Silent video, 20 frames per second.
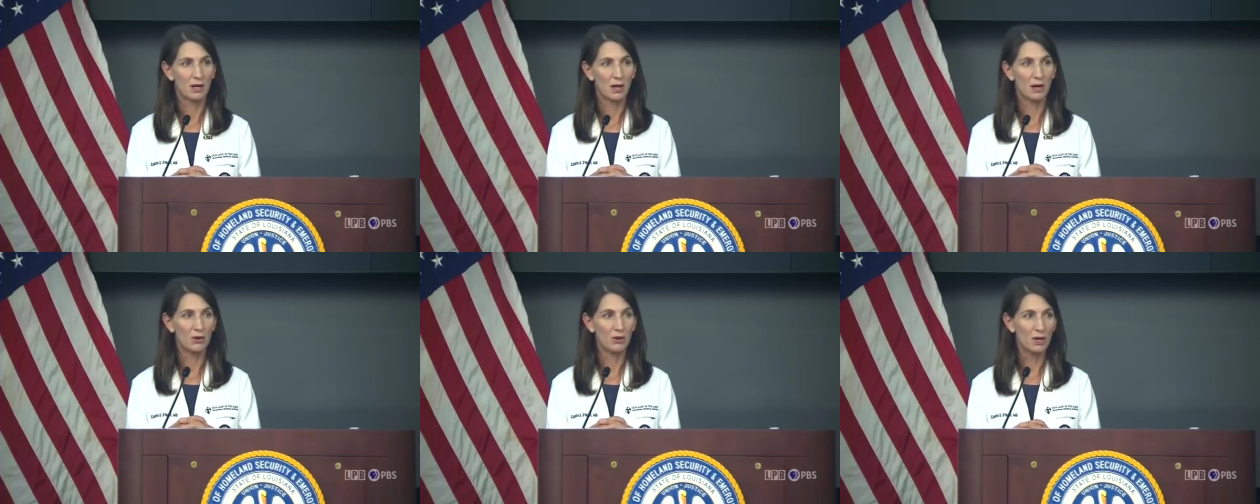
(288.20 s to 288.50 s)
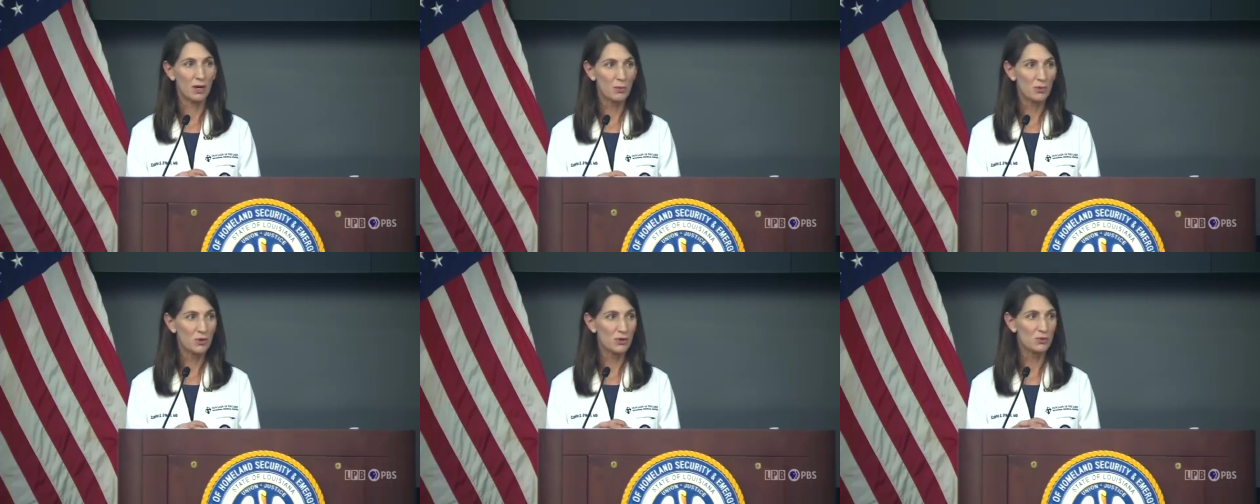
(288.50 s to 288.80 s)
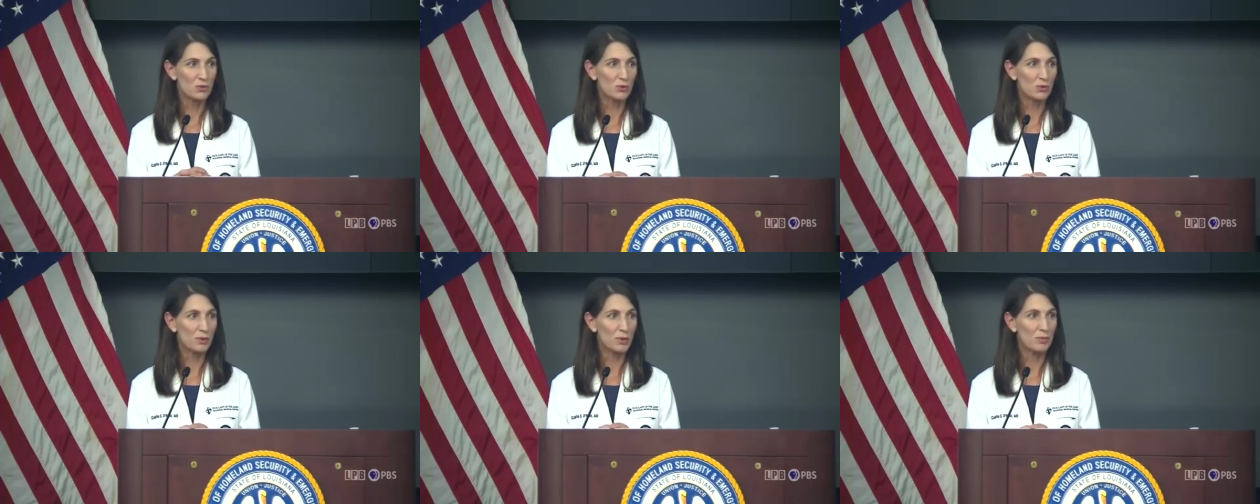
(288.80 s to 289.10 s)
our
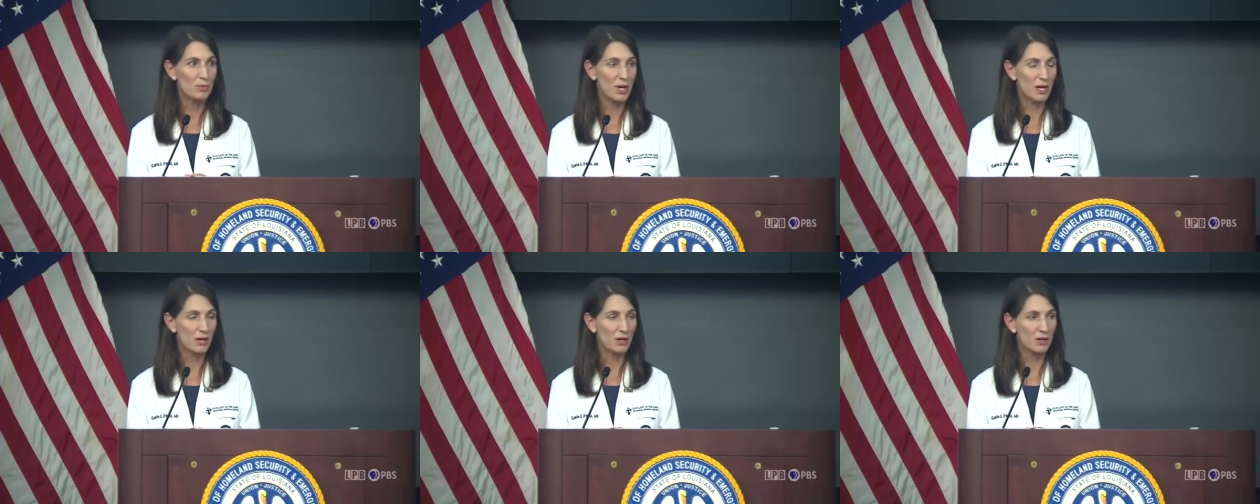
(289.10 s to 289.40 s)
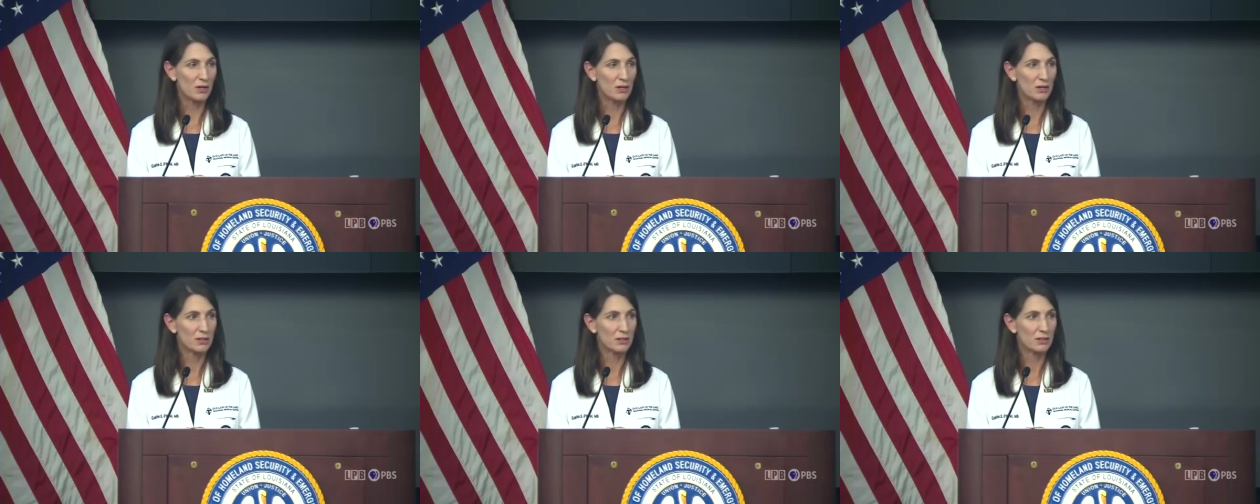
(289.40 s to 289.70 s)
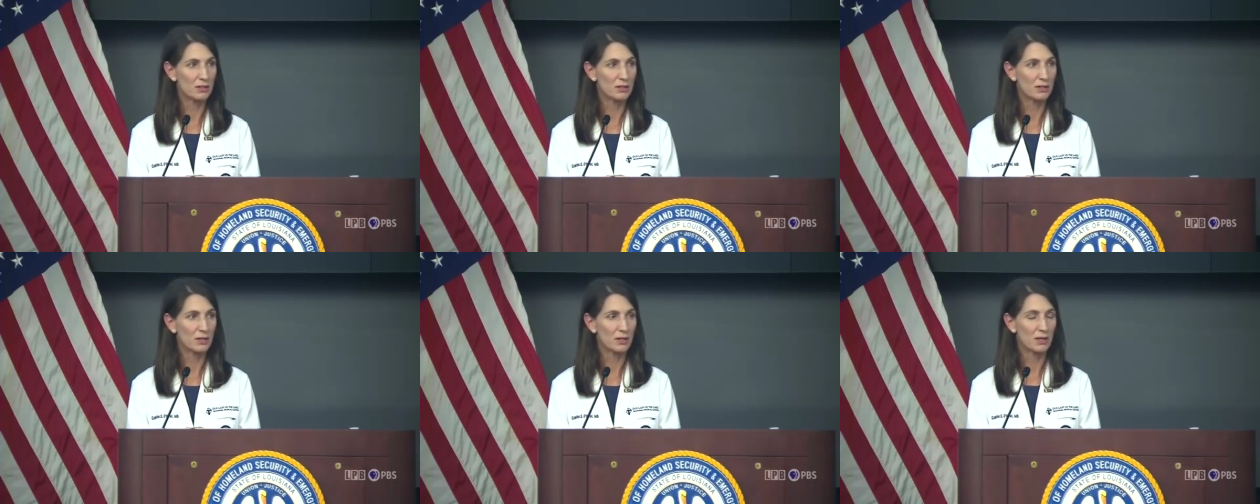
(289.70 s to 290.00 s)
numbers will be better,
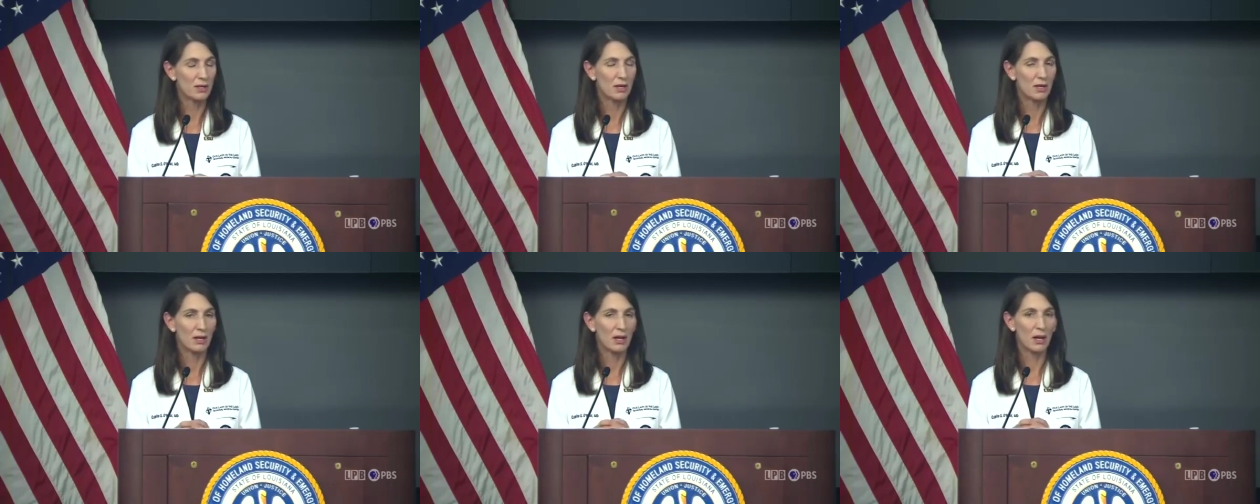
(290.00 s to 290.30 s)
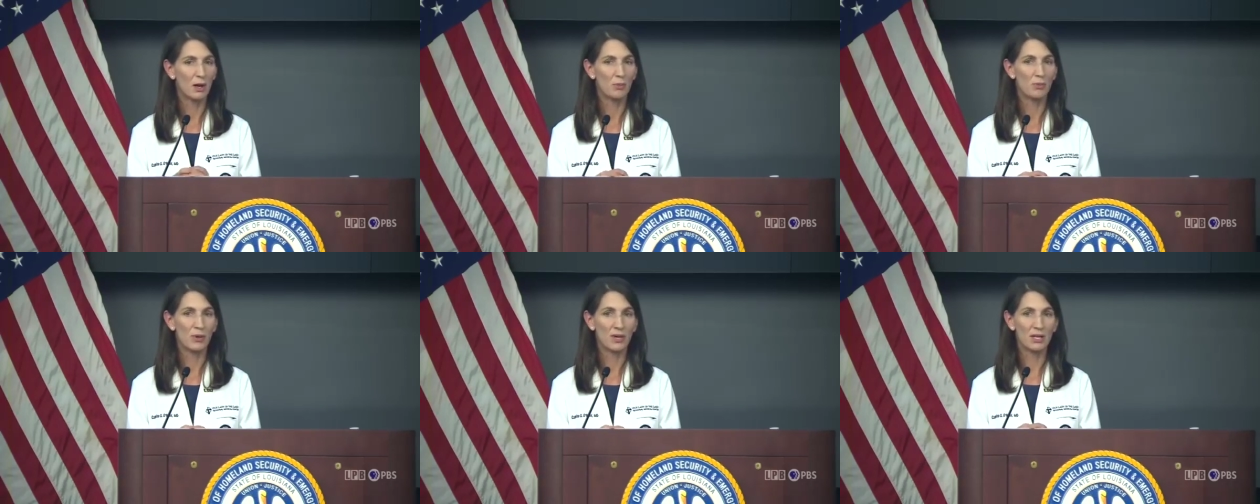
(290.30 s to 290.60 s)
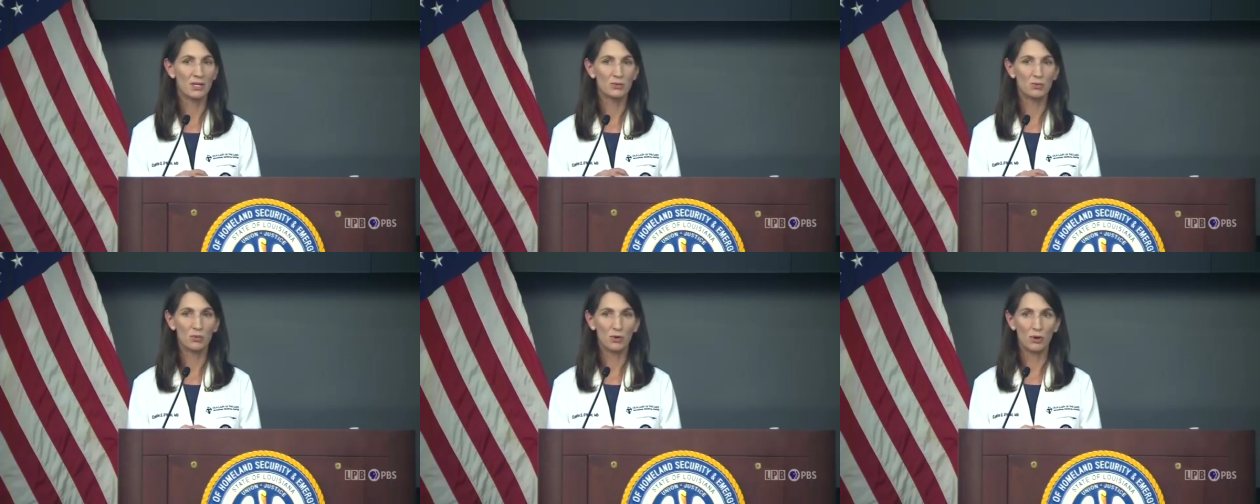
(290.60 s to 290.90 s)
our
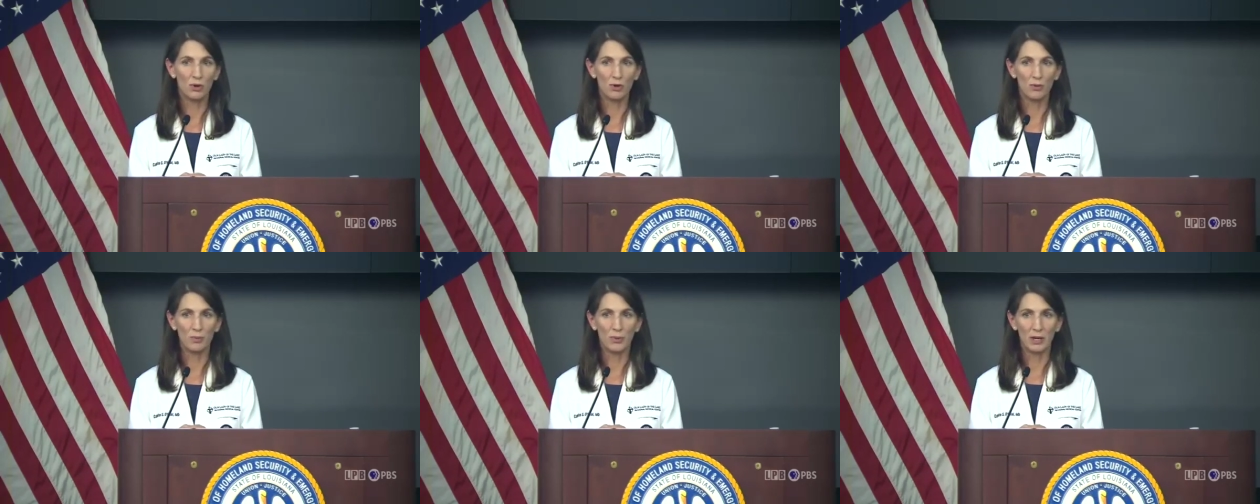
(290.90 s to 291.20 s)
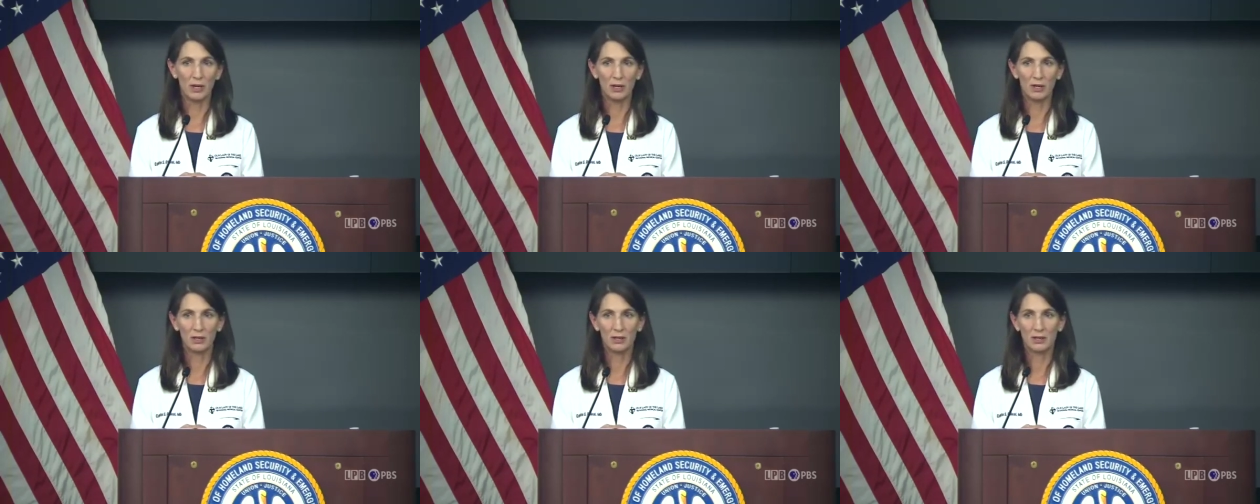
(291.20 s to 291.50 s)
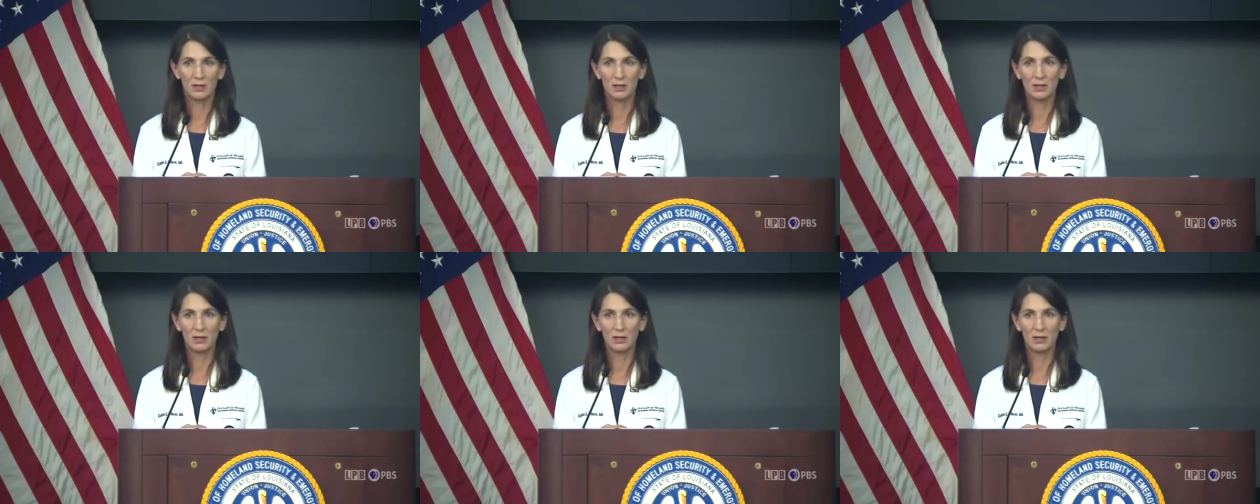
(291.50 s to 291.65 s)
beds will open,